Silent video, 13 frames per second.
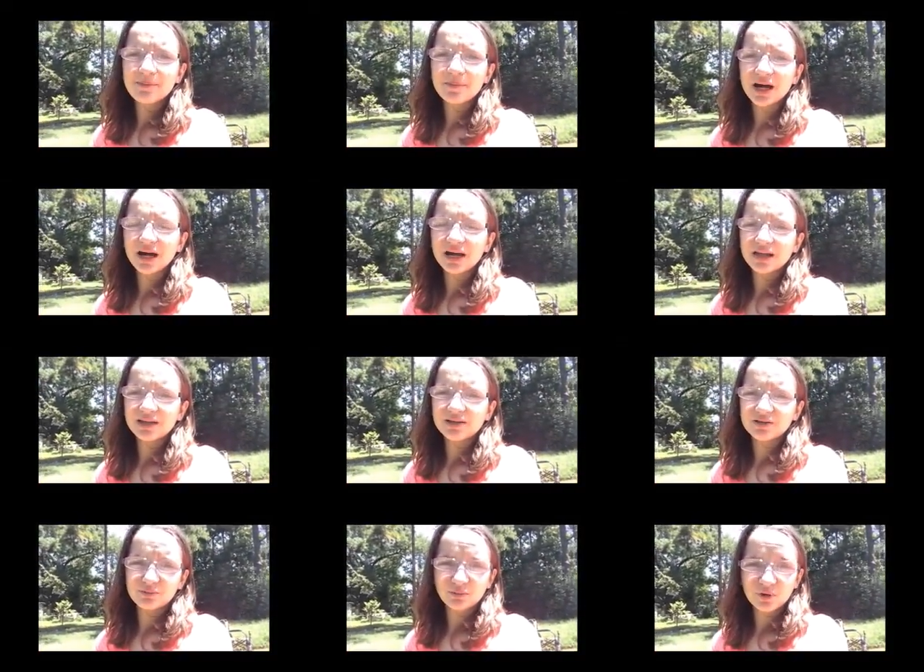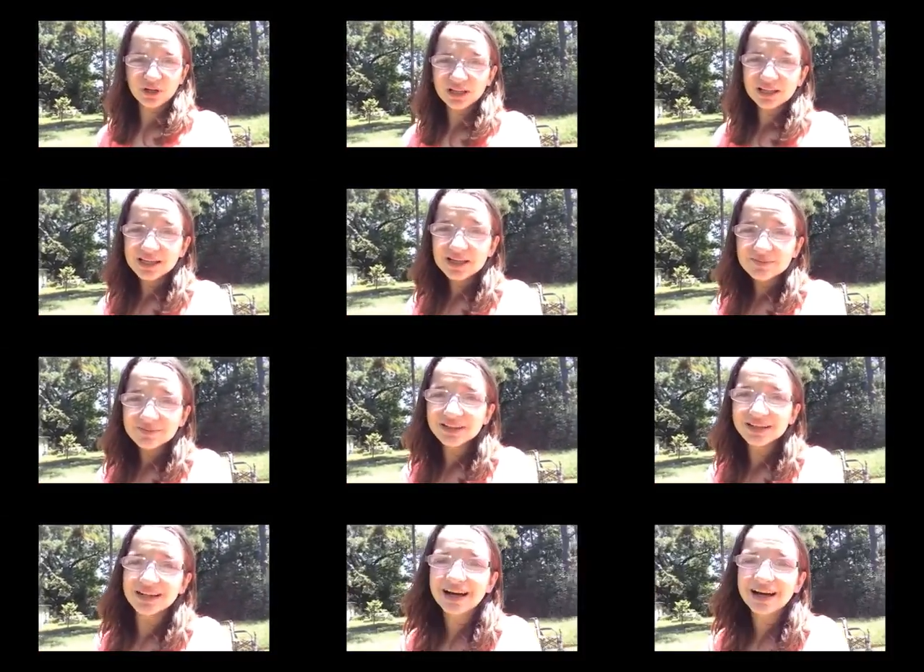my good morning clip.